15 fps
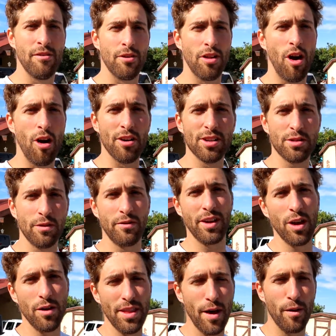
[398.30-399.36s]
for the hardest
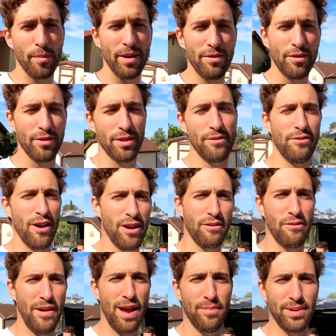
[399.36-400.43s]
reveal, and that will be for the Funk
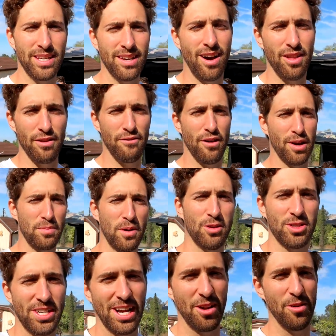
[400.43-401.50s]
family on the Funk
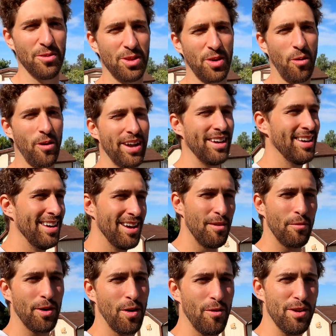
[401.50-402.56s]
Bros channel with Corey.
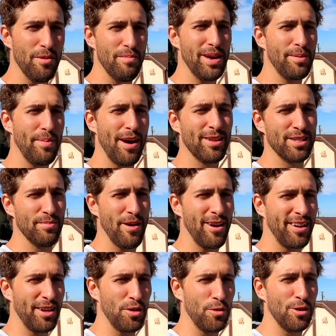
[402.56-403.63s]
We're going to Big Bounce
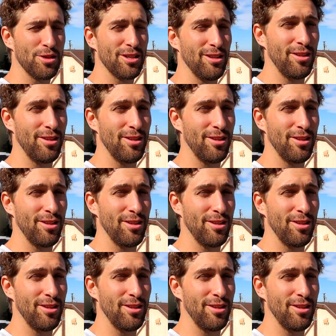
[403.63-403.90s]
America, the world's